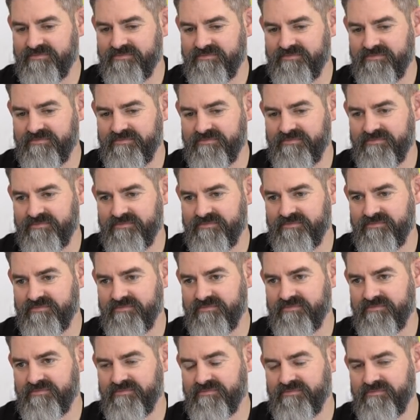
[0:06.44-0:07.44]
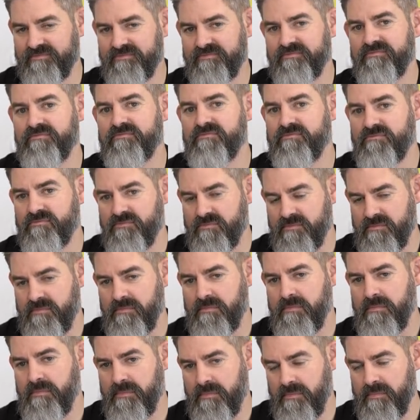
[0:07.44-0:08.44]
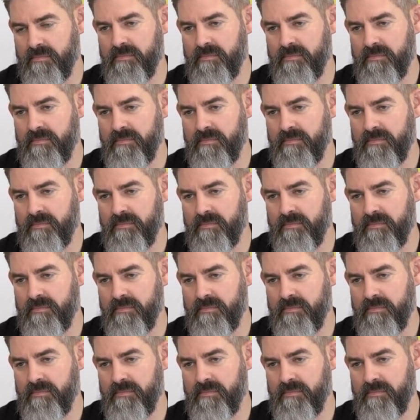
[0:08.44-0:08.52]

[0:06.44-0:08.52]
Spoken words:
(silent)